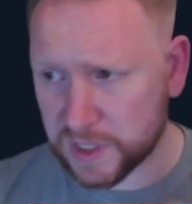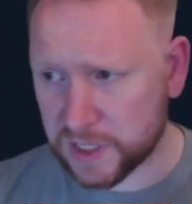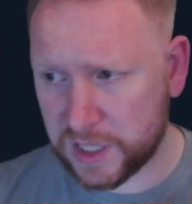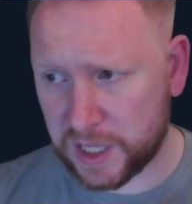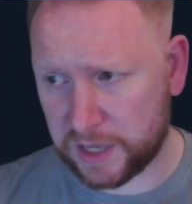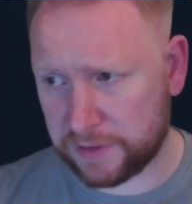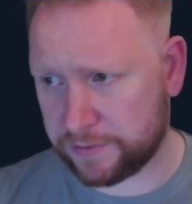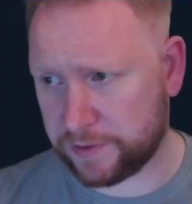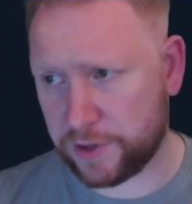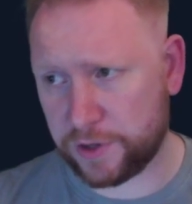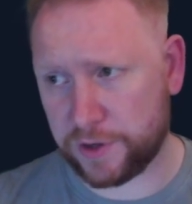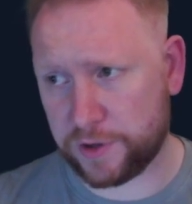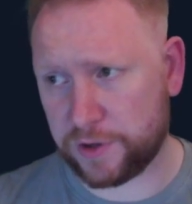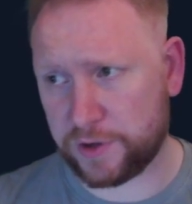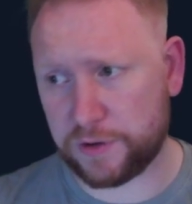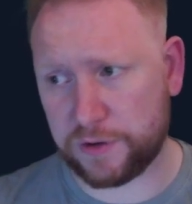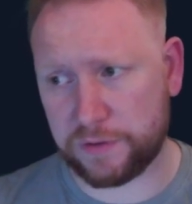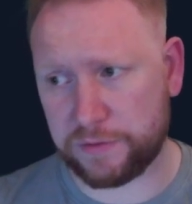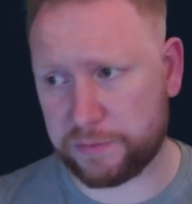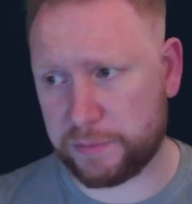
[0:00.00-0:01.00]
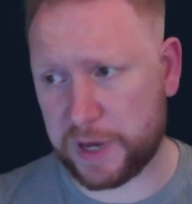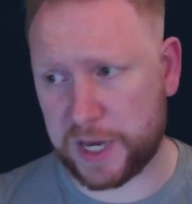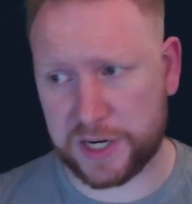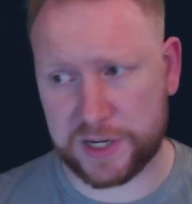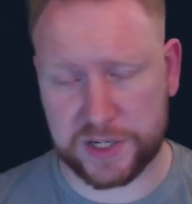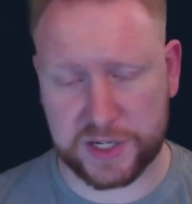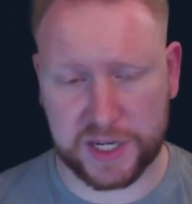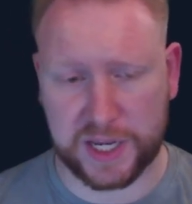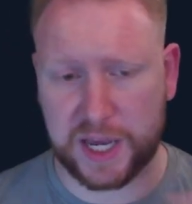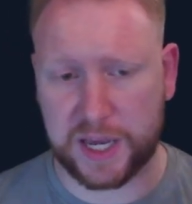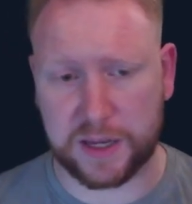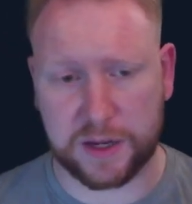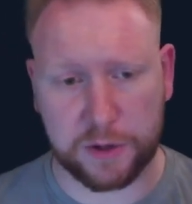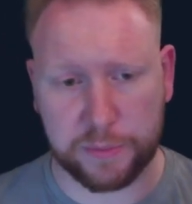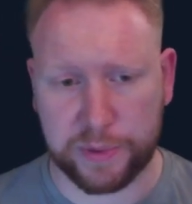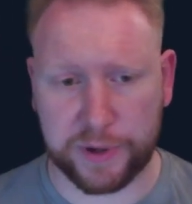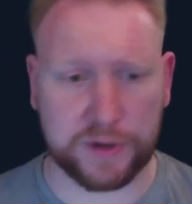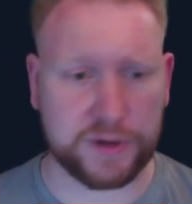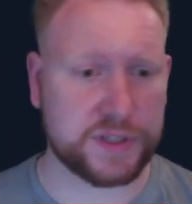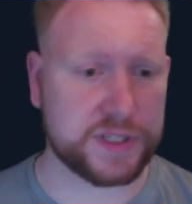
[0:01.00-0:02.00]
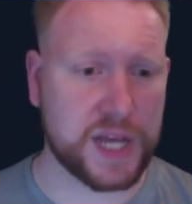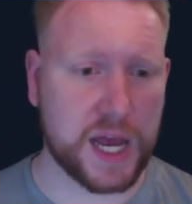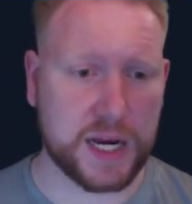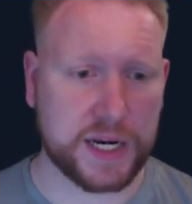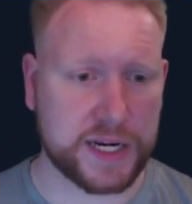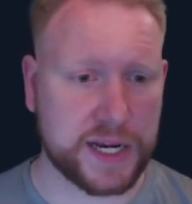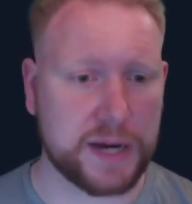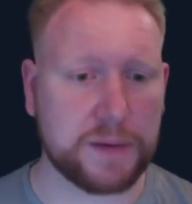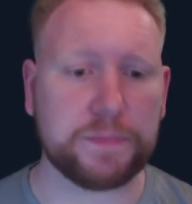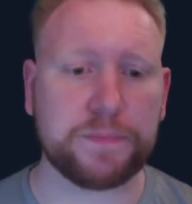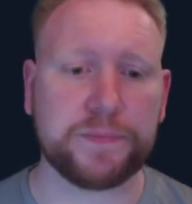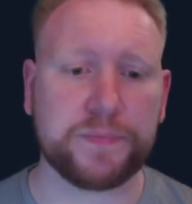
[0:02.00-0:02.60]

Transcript: if you've managed to get your opponent's hand down.